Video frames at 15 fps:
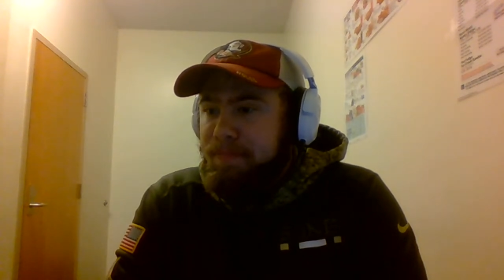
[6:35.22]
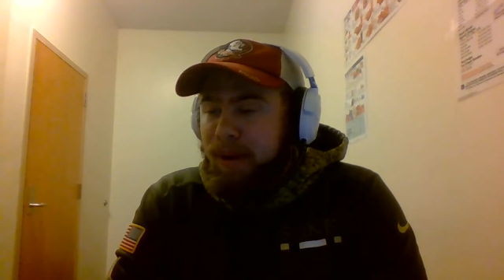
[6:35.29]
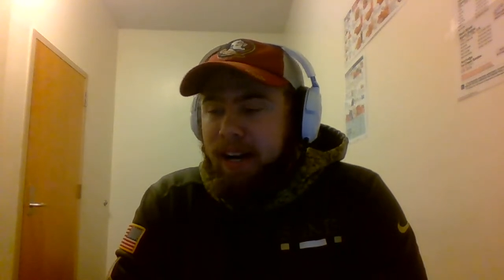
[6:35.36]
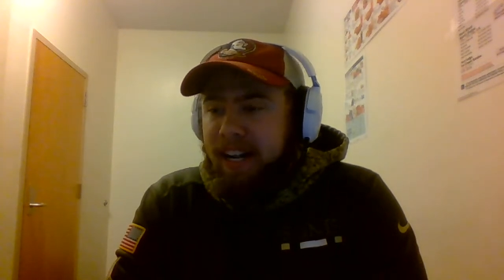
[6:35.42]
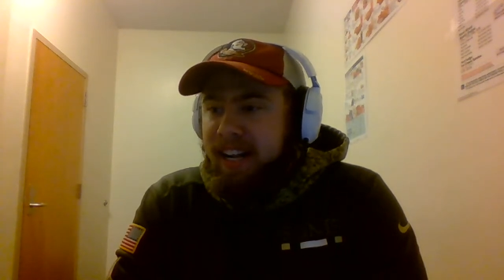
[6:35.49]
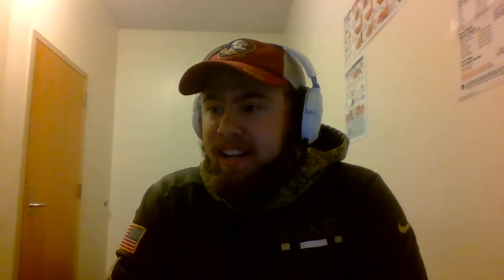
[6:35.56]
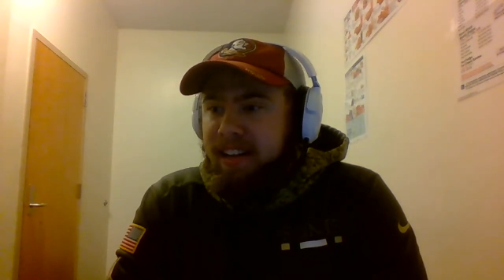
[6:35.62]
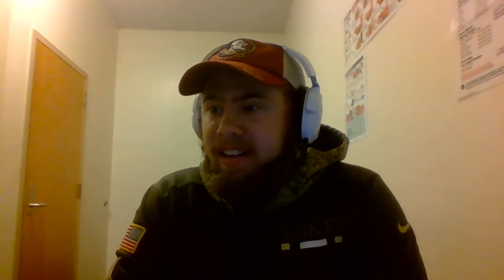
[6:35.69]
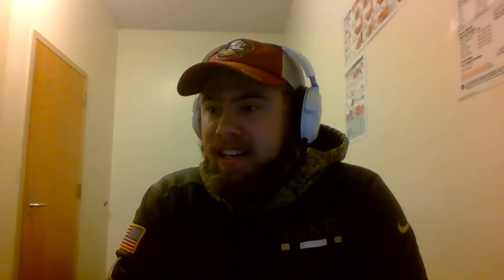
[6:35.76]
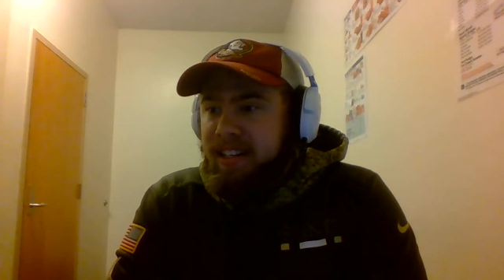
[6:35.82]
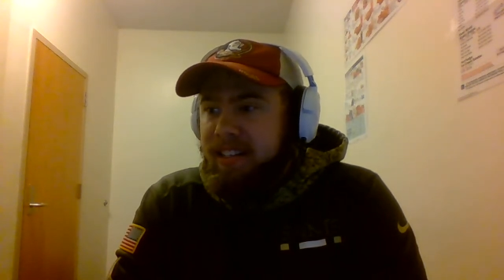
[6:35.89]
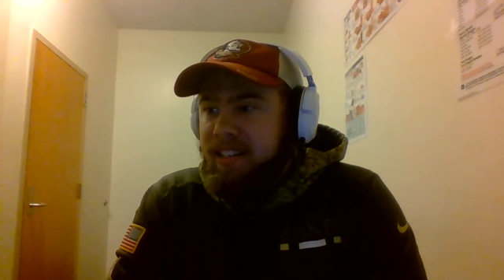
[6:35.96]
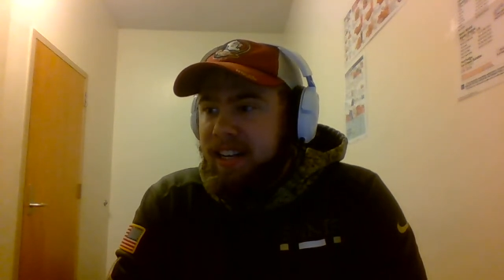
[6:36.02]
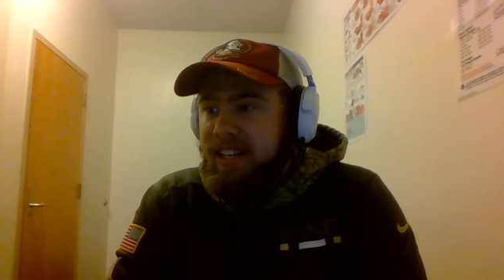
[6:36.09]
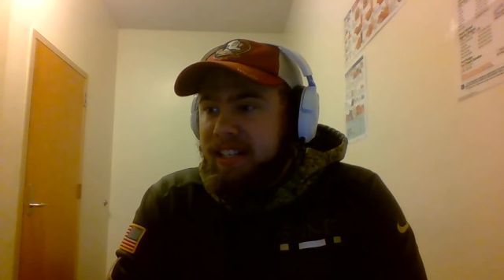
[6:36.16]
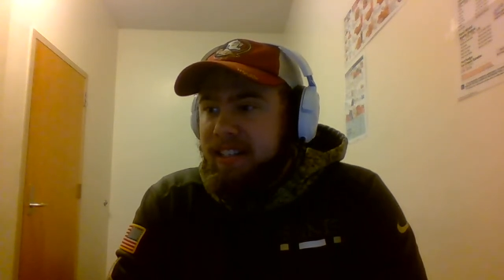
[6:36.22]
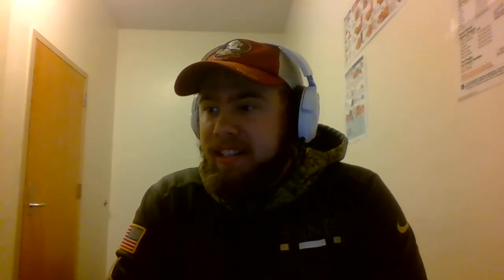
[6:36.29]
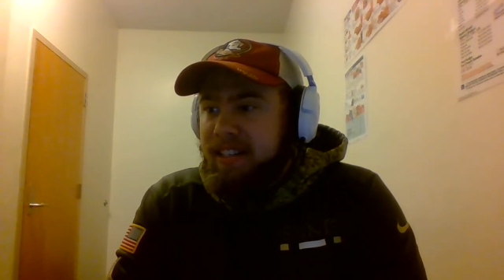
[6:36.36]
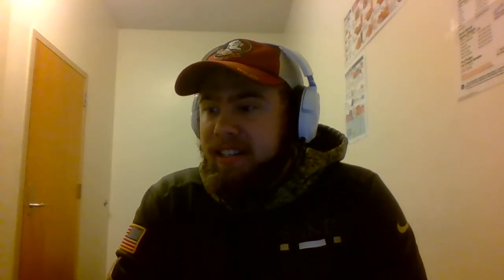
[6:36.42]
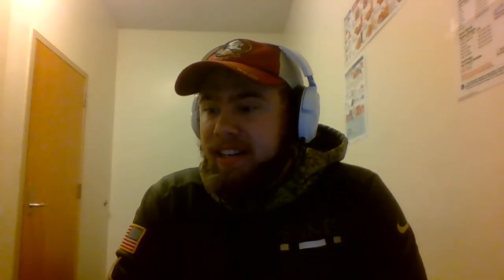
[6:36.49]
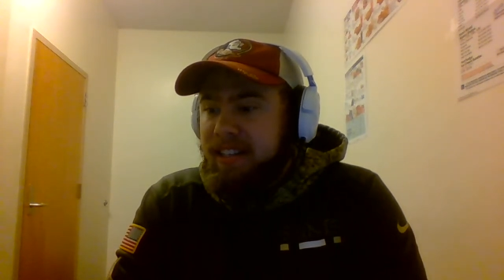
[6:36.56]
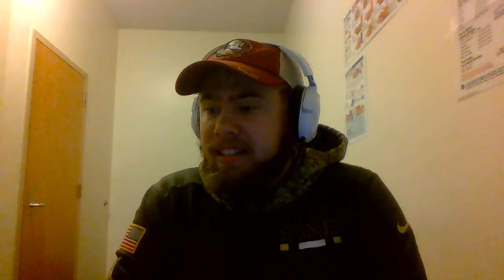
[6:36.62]
But it is
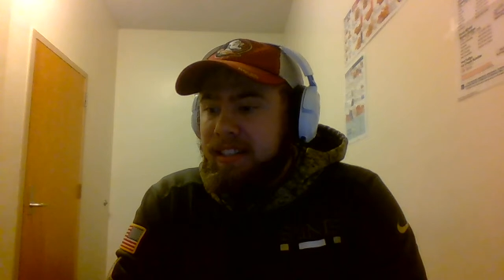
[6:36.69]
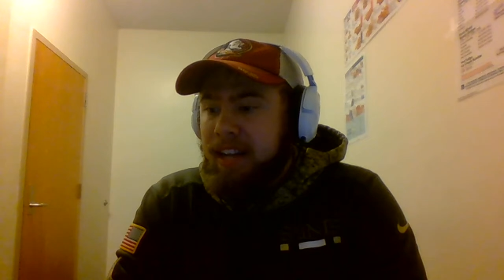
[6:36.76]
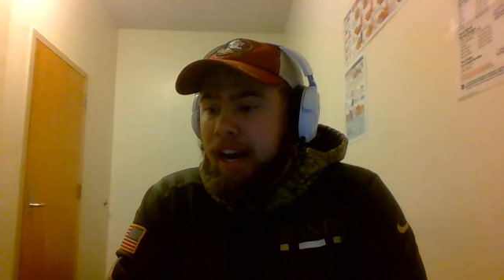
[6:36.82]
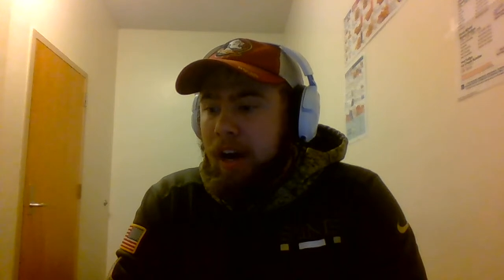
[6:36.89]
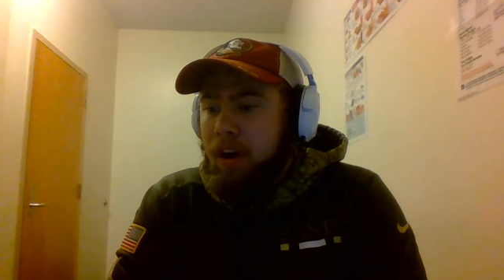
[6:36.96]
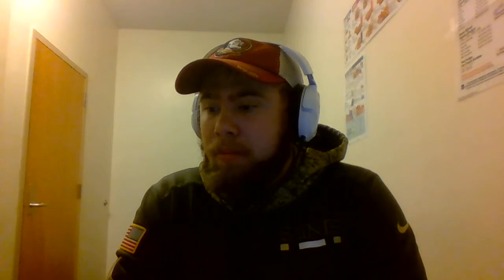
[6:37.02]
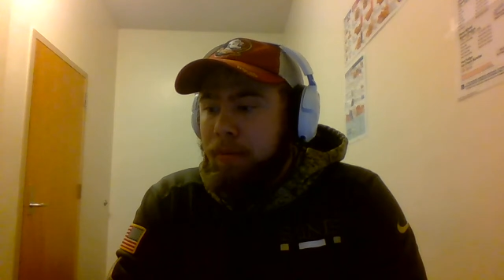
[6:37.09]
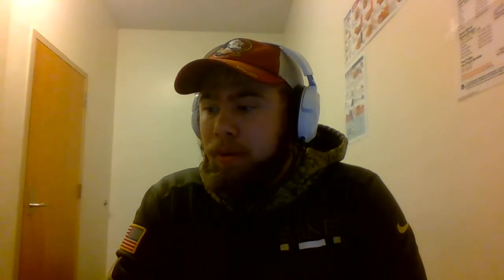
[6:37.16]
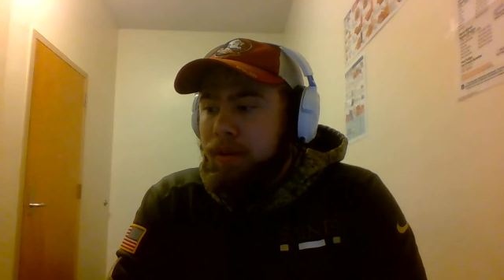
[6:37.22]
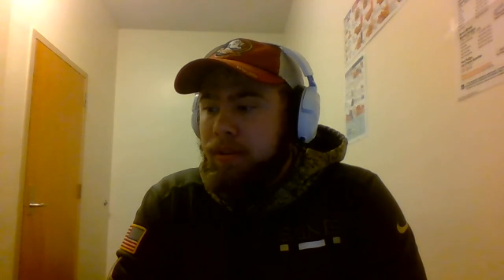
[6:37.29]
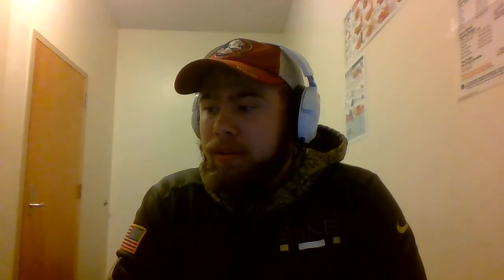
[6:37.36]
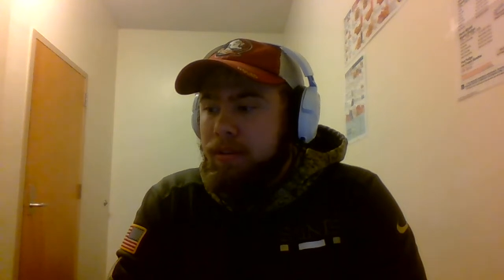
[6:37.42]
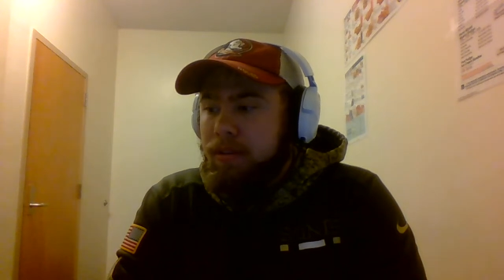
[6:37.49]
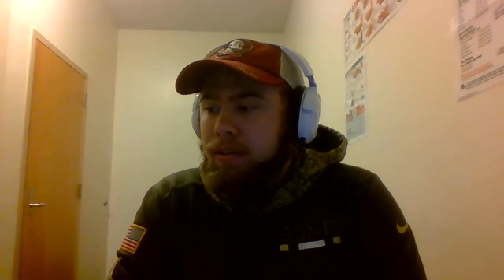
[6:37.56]
it's it's terrible.